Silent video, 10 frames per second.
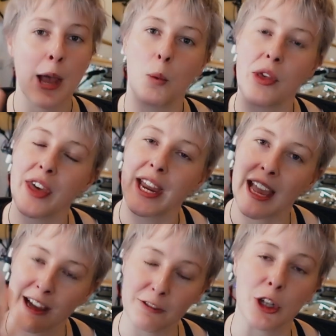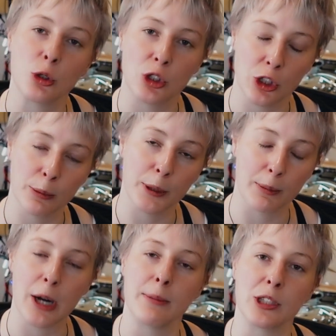when they have those human
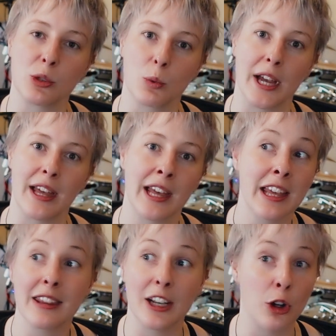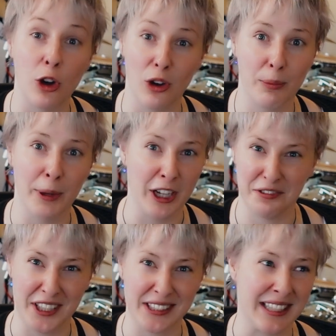moments where they're not
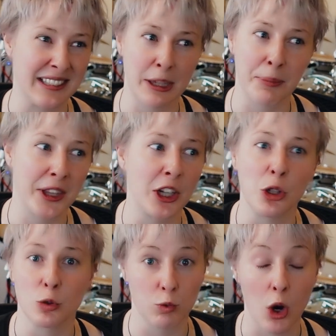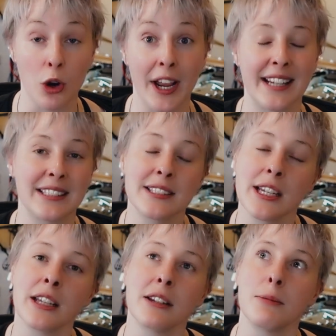perfect and something goes wrong, and
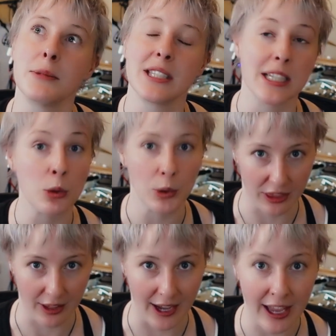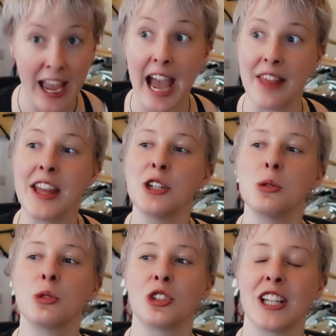seeing them deal with that. And then
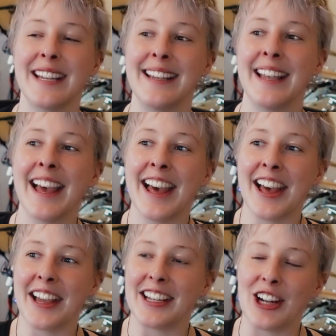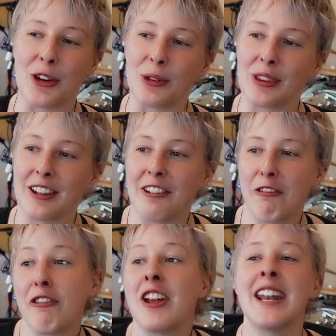you see, you know, the
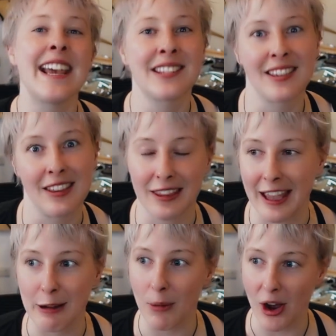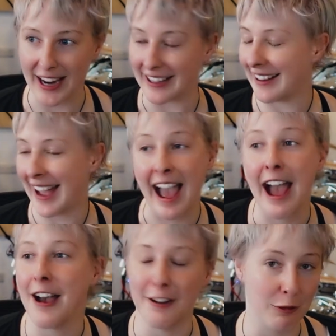finesse that they might
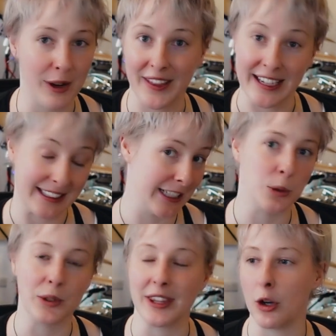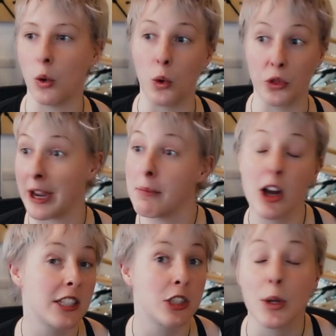have when they deal with it, or they
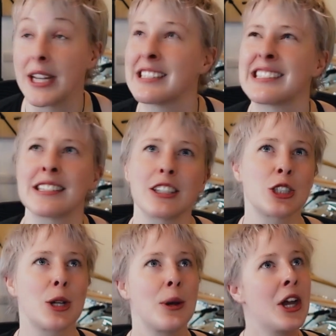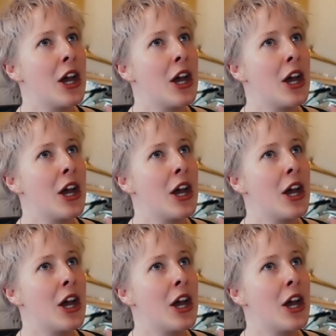might do it in such a